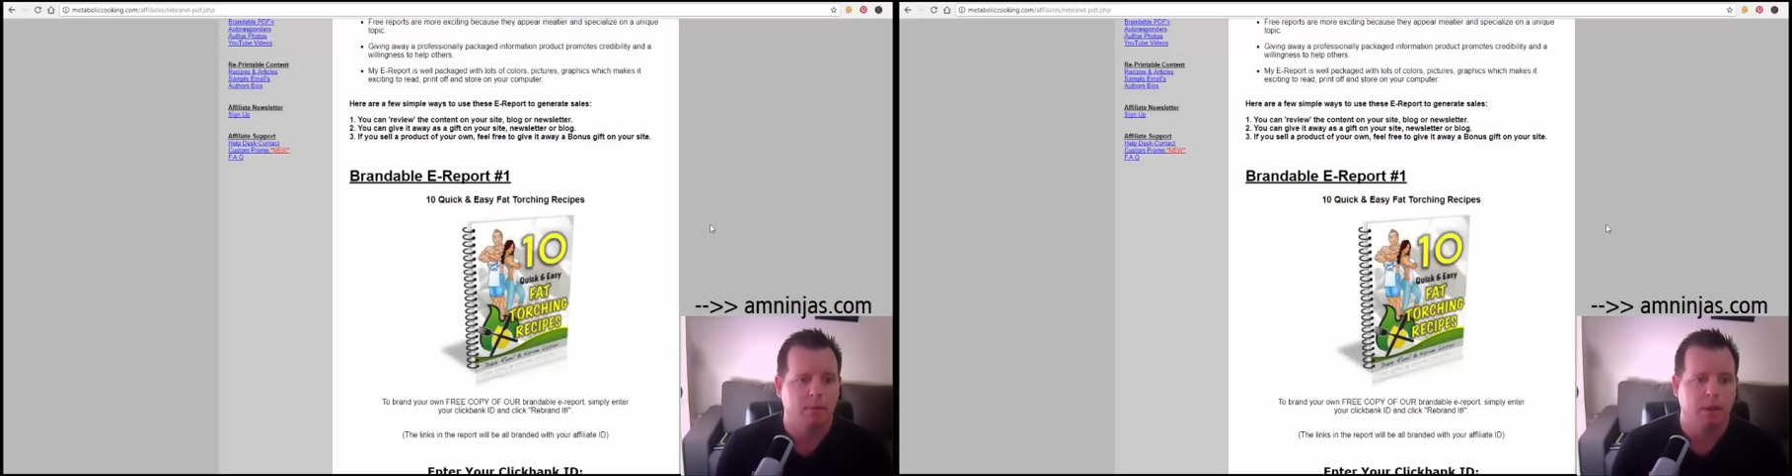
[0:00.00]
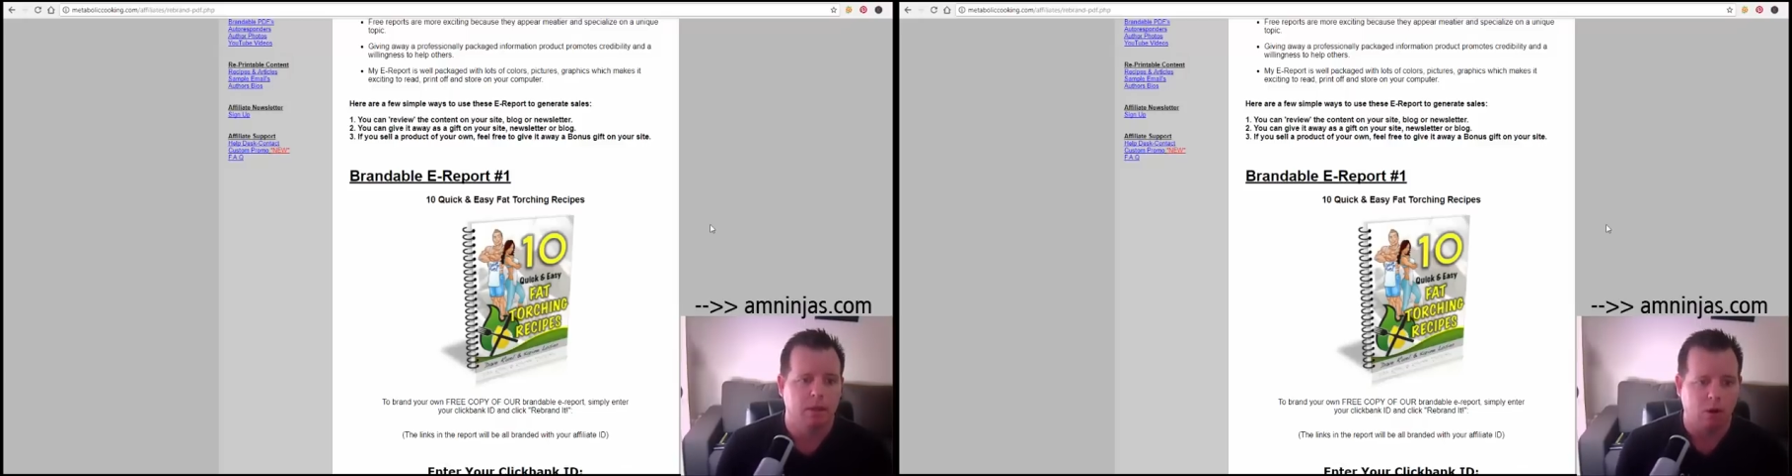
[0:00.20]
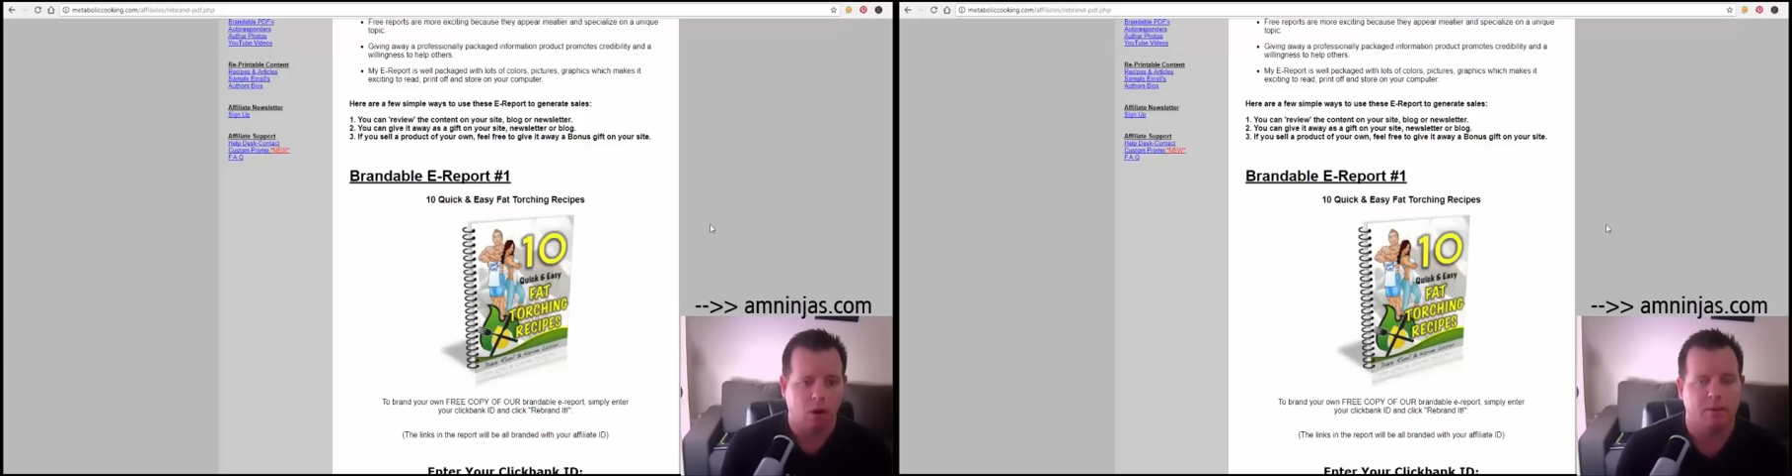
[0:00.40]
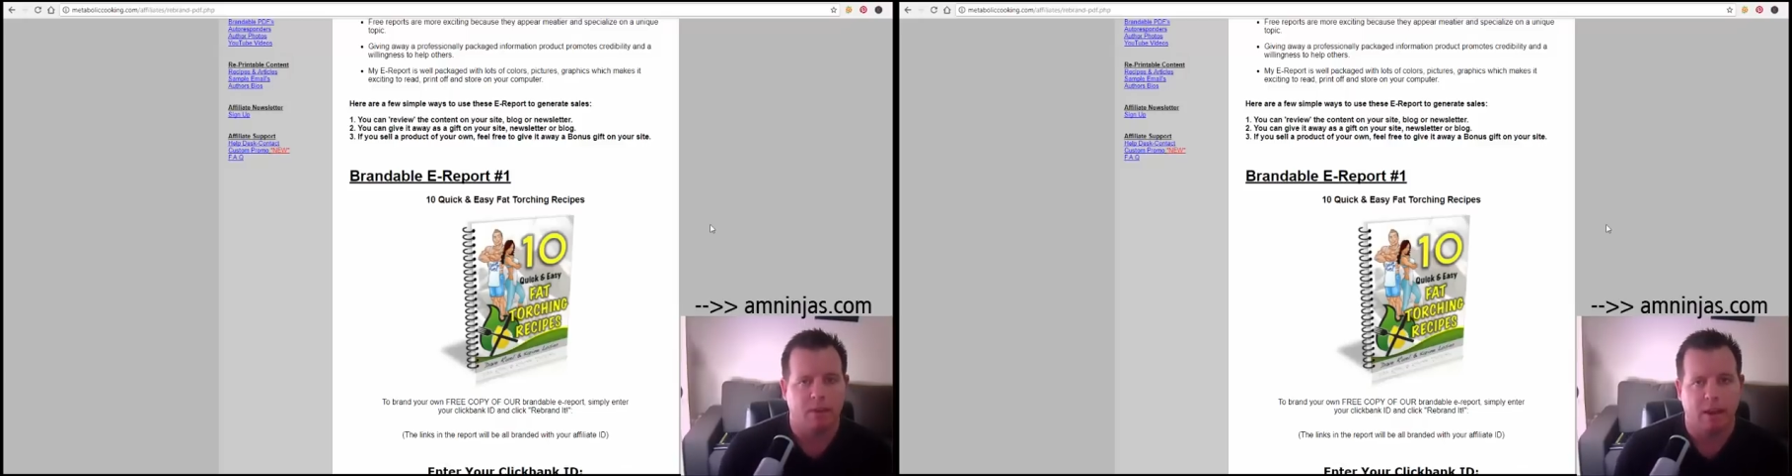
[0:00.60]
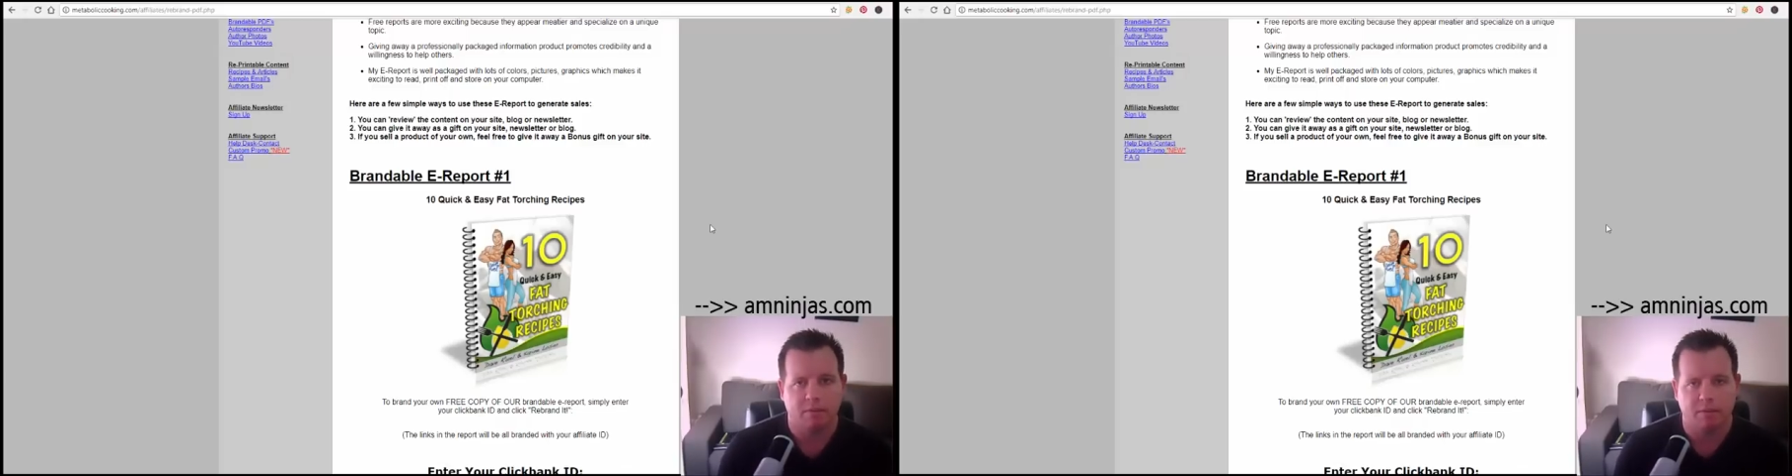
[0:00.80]
You offer
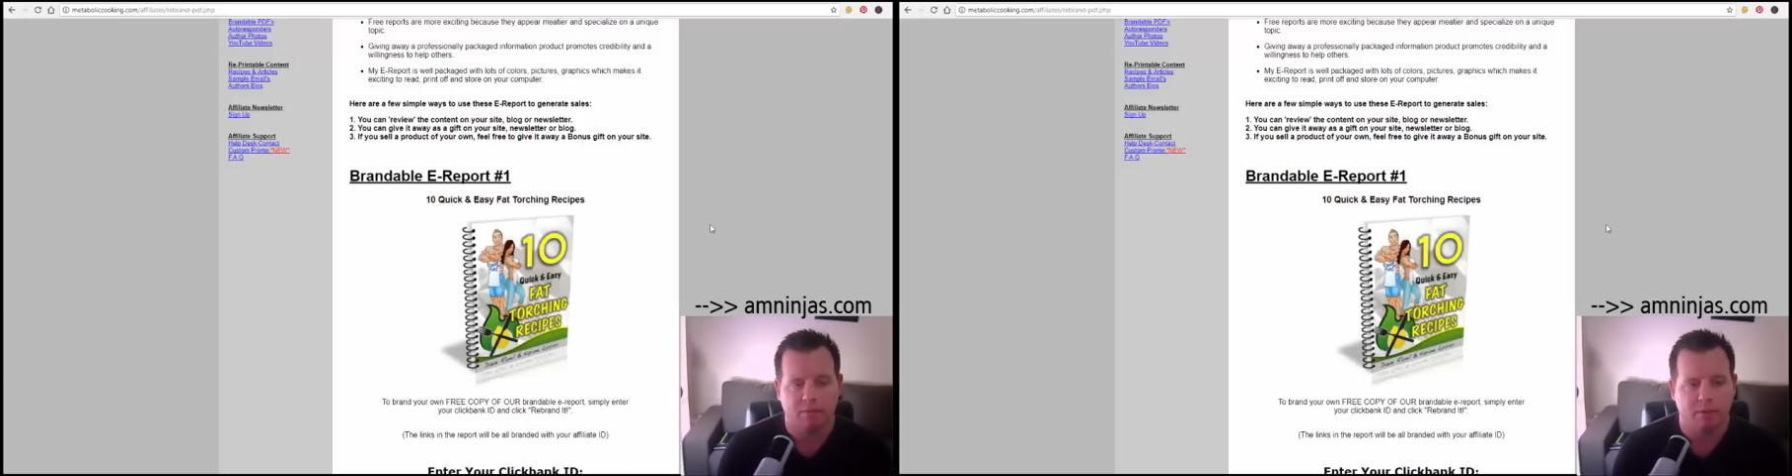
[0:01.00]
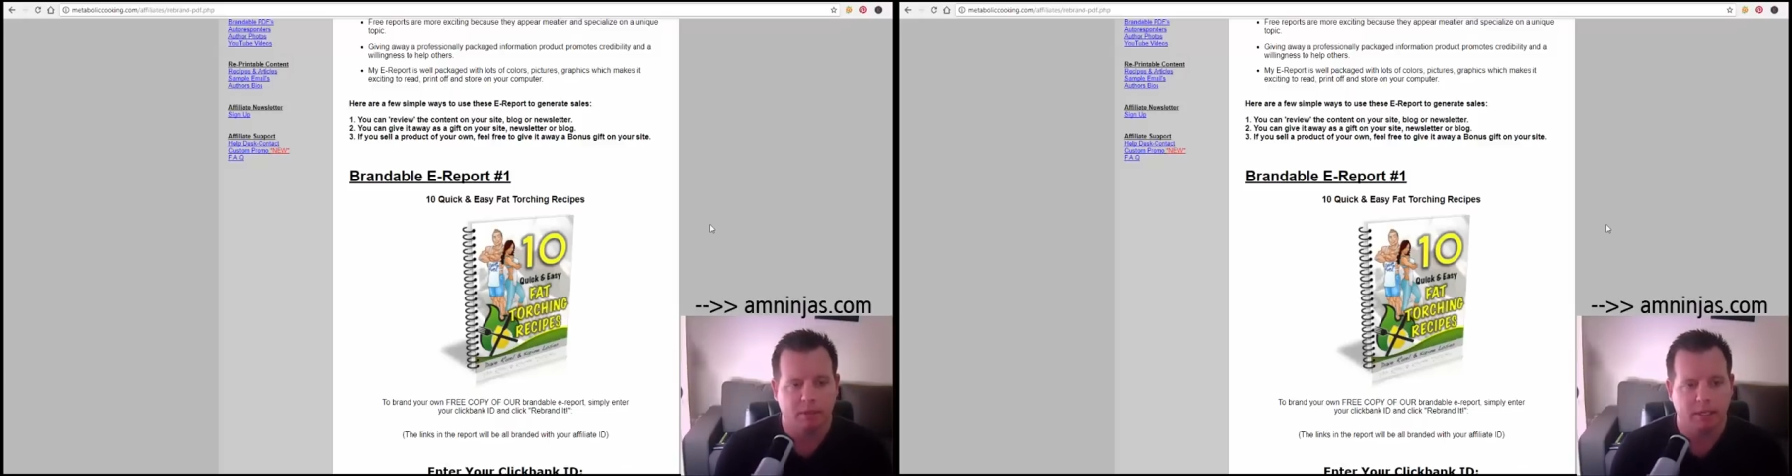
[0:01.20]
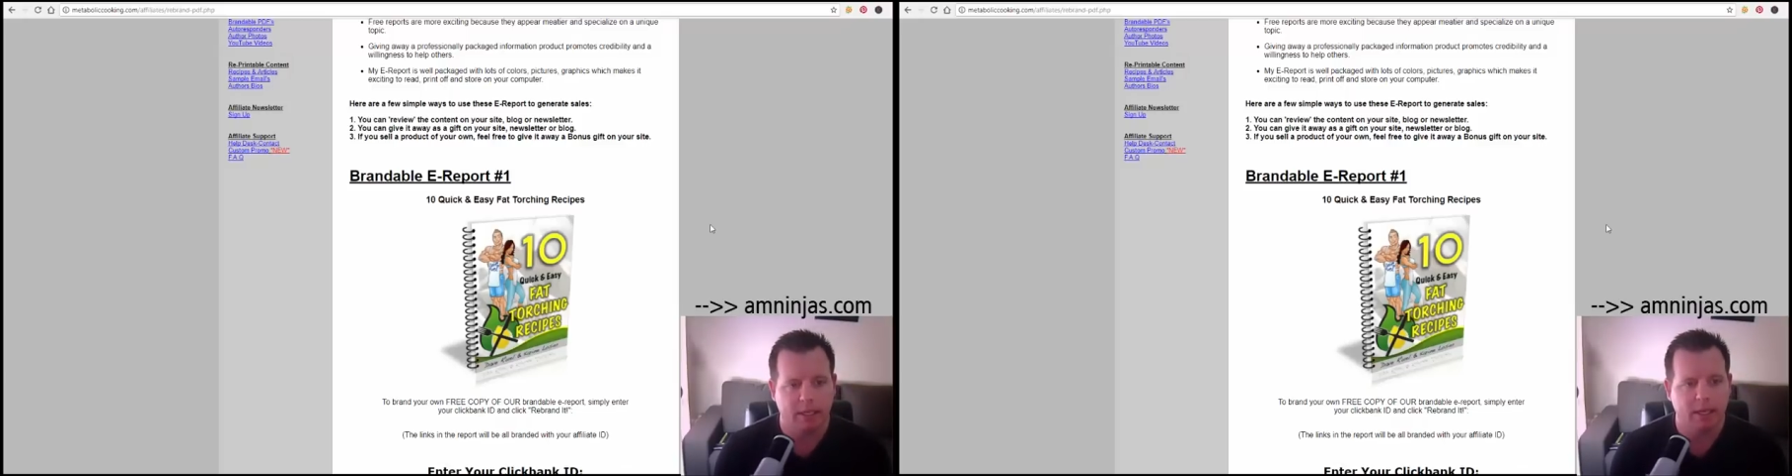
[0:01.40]
that for free.